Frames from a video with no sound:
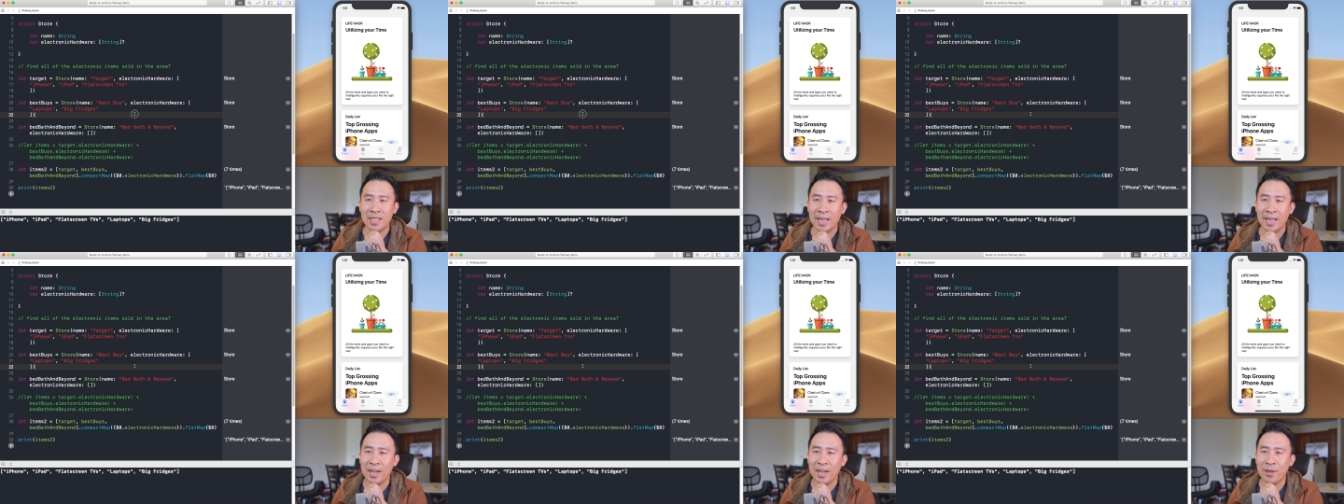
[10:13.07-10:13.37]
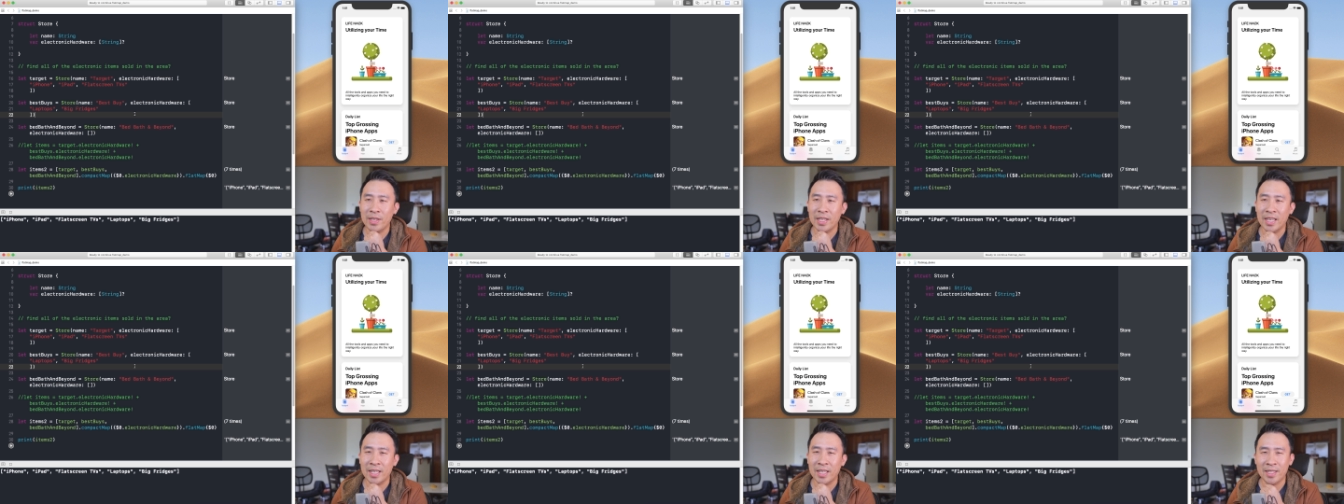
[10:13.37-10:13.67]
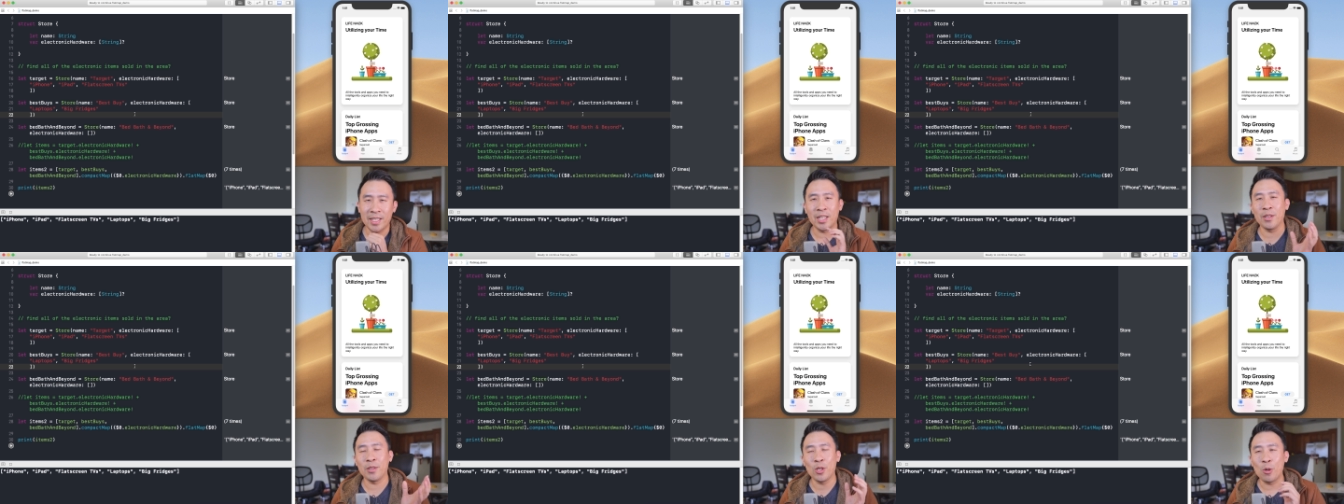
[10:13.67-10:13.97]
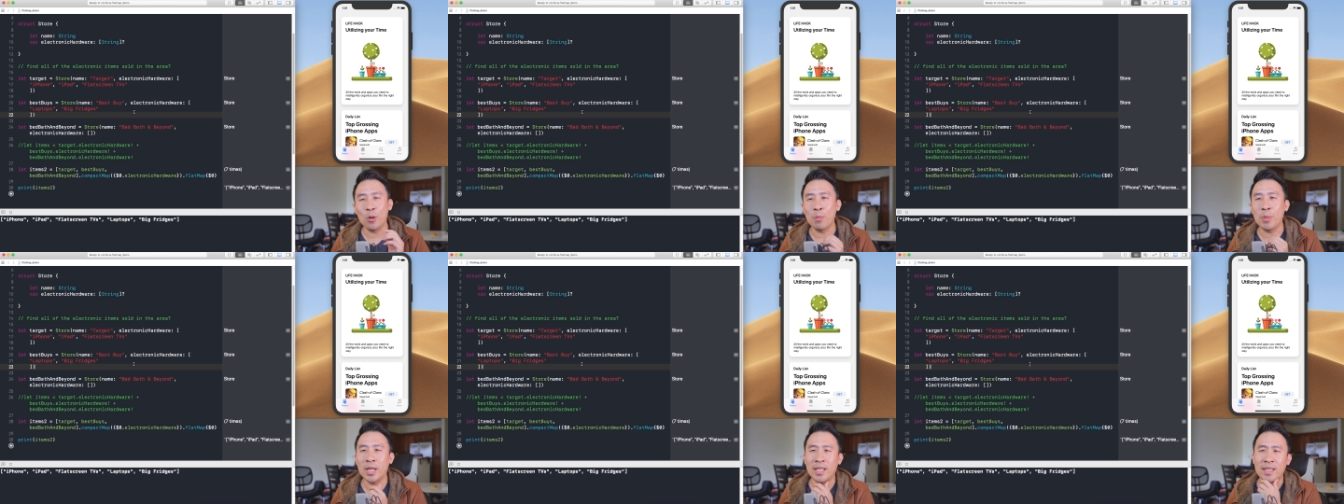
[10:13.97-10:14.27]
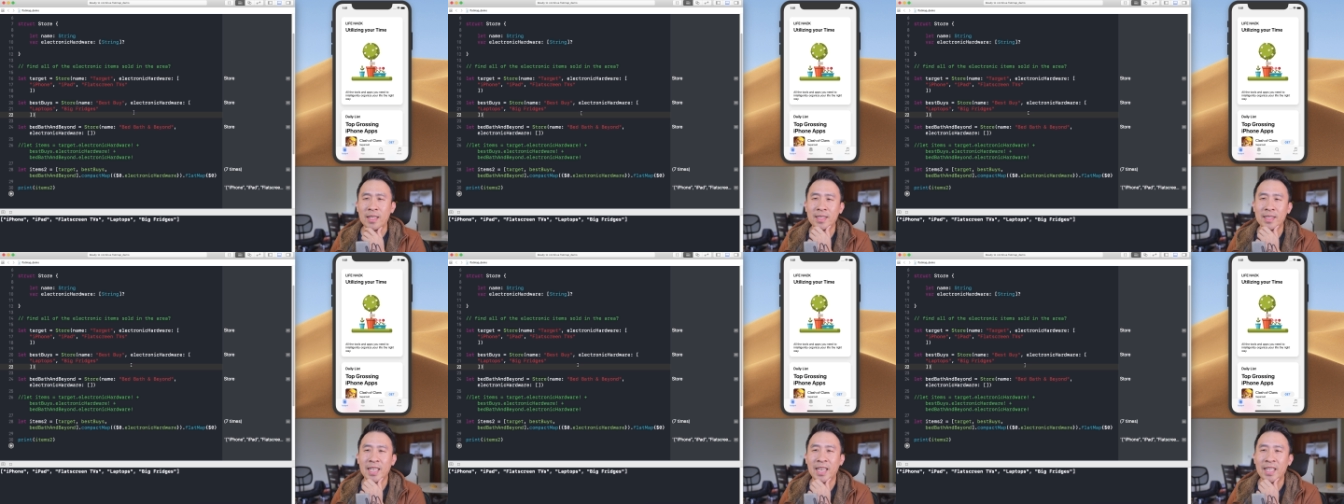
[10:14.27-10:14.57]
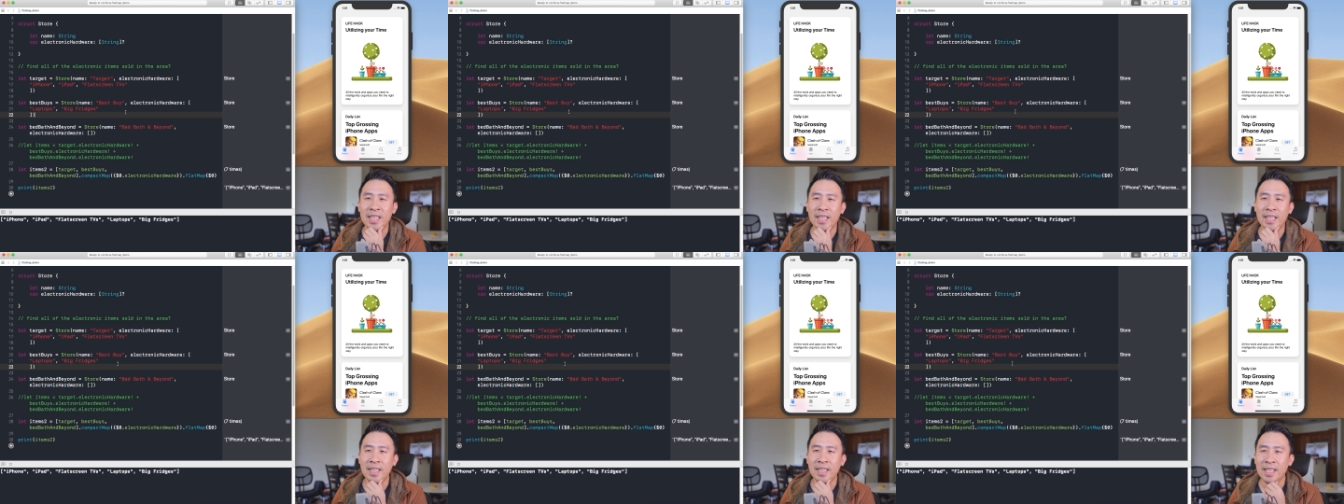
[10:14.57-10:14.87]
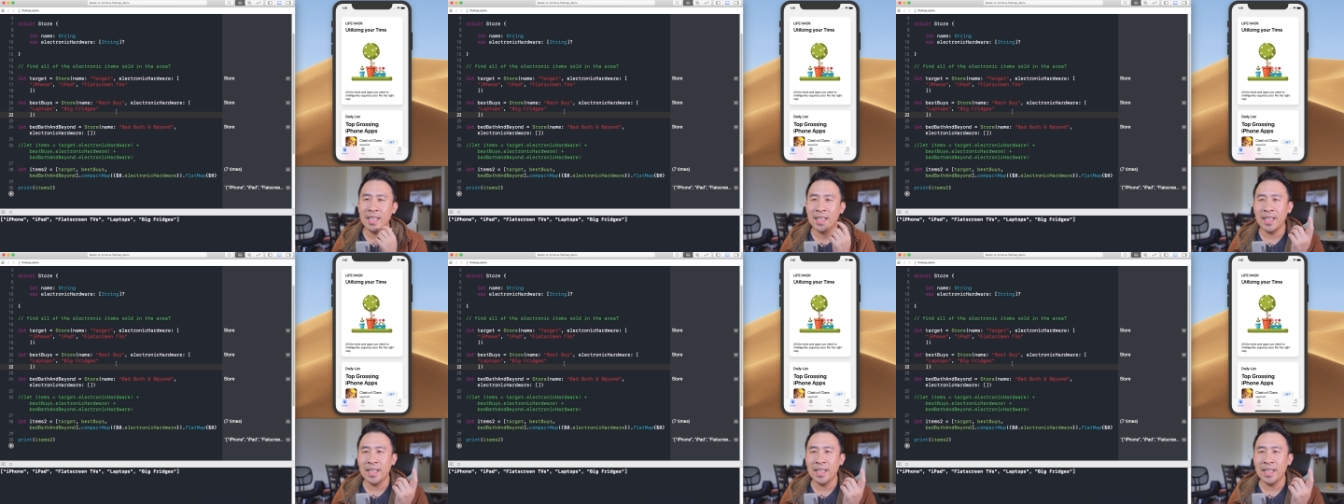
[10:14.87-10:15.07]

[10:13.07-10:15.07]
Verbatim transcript: area, you know, no pun intended,